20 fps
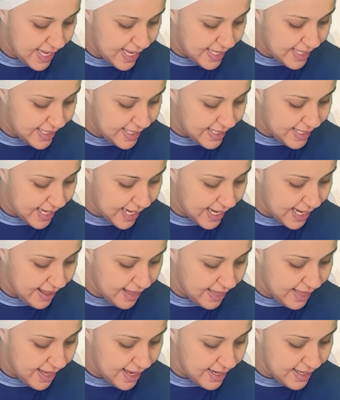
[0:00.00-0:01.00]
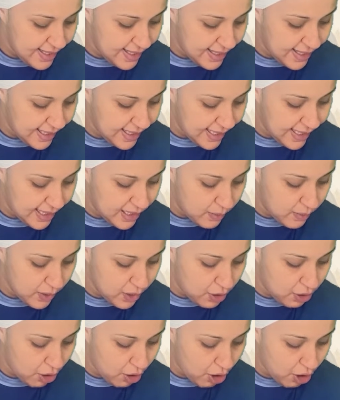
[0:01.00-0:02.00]
sight they see the
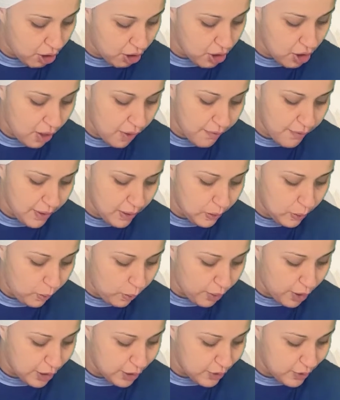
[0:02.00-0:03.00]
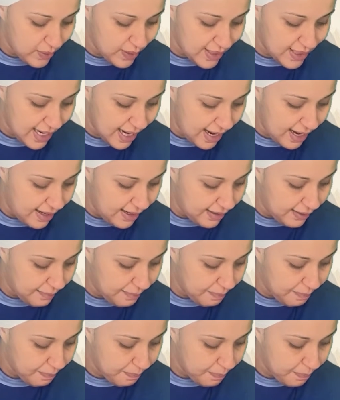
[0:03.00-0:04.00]
return of the Lord to Zion.
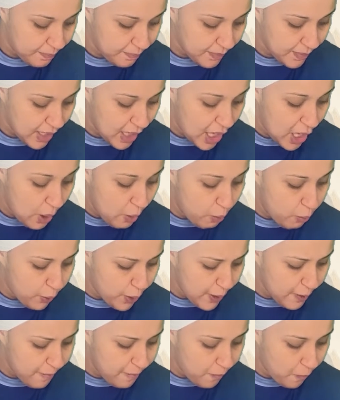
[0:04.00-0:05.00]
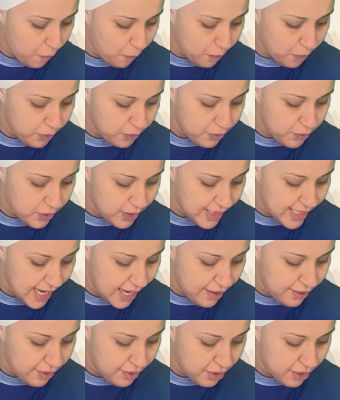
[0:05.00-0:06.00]
Break forth
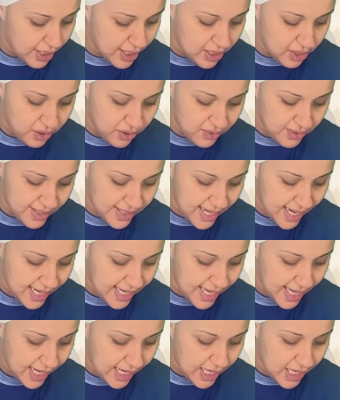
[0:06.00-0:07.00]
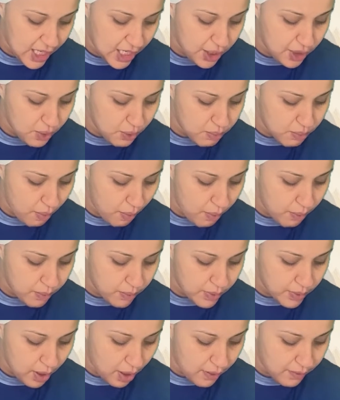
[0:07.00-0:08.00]
together into singing, you
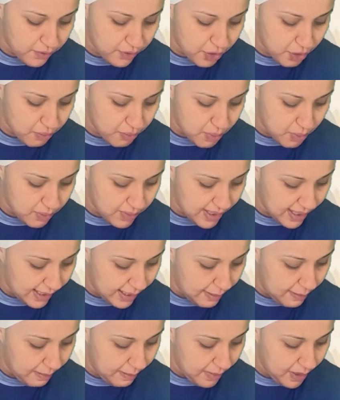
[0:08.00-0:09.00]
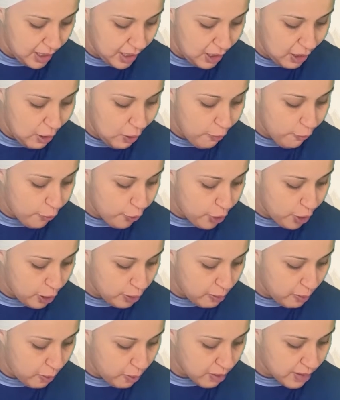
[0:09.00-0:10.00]
rooms of Jerusalem, for the
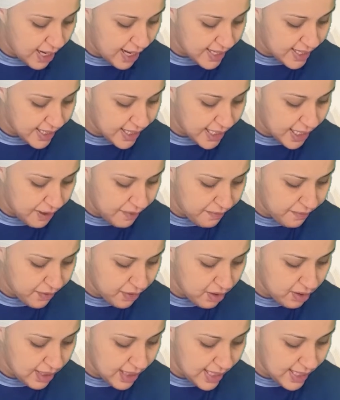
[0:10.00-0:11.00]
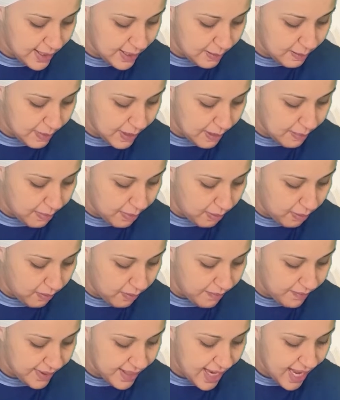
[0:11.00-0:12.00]
Lord has comforted his people.
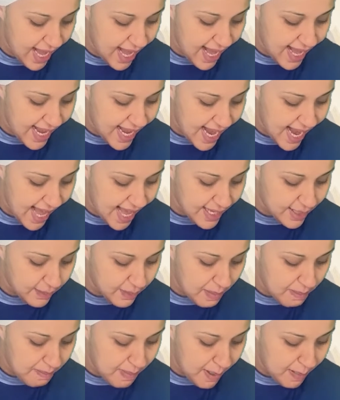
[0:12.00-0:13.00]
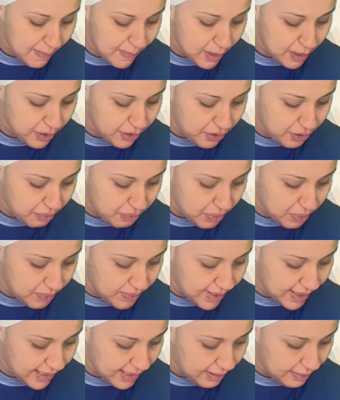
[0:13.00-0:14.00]
He has remembered
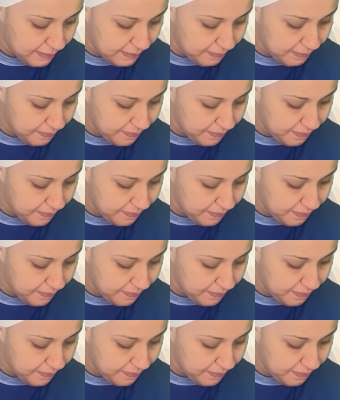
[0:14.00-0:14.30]
Jerusalem.